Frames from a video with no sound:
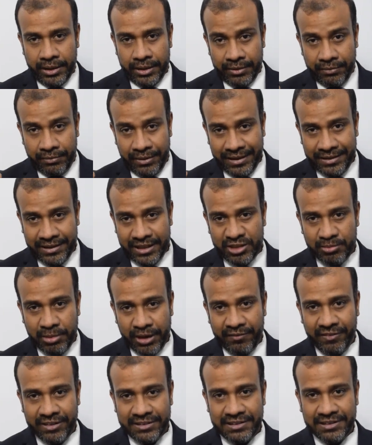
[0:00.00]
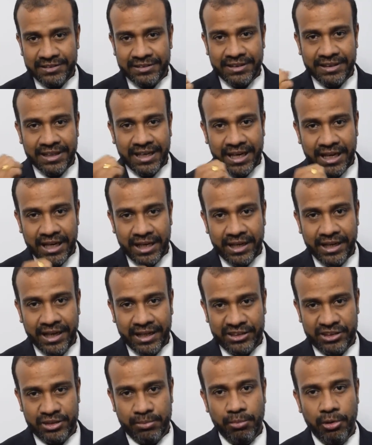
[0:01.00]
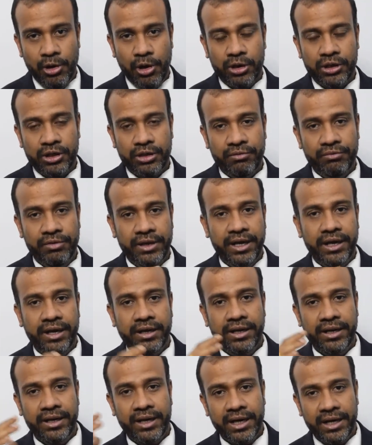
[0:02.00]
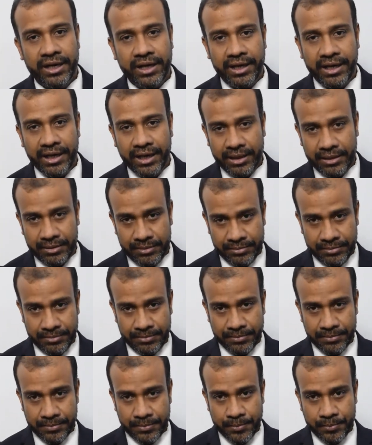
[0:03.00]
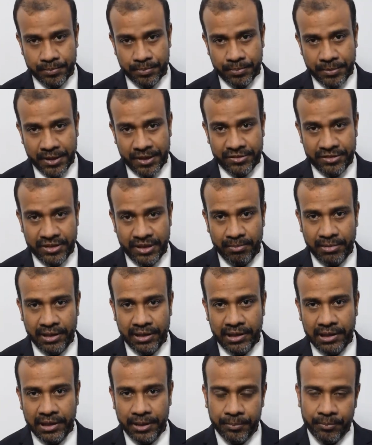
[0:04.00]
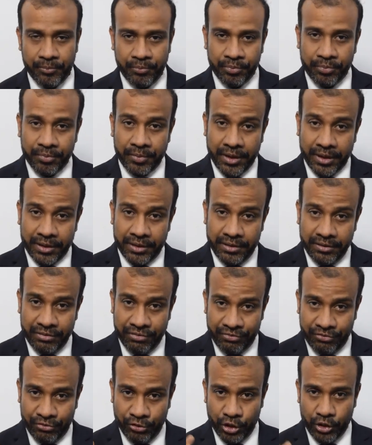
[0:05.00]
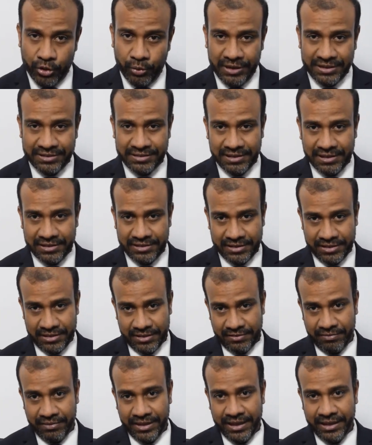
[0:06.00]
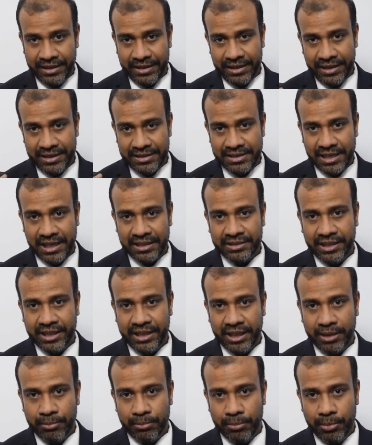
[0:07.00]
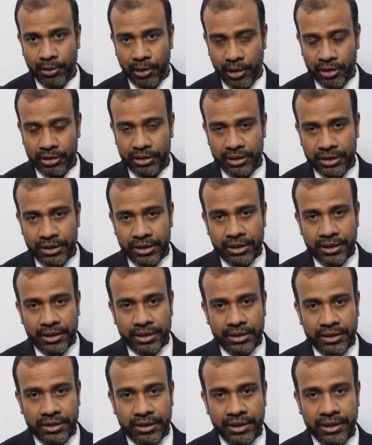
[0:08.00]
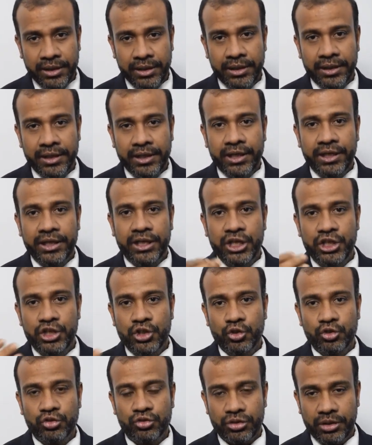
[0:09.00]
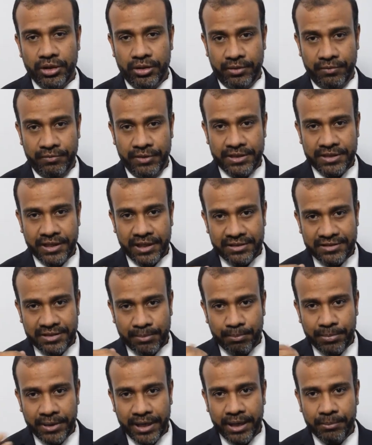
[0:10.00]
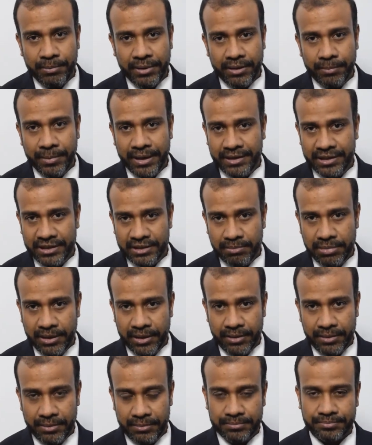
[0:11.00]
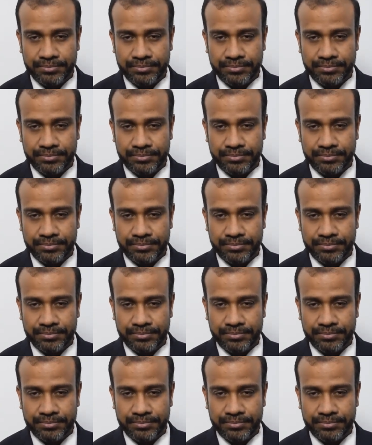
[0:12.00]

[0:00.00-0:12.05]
When these blood vessels in the heart gets blocked, we get an heart attack. Similarly, the foot vessels, when it starts getting blocked, the tissues which are supplied by this blood,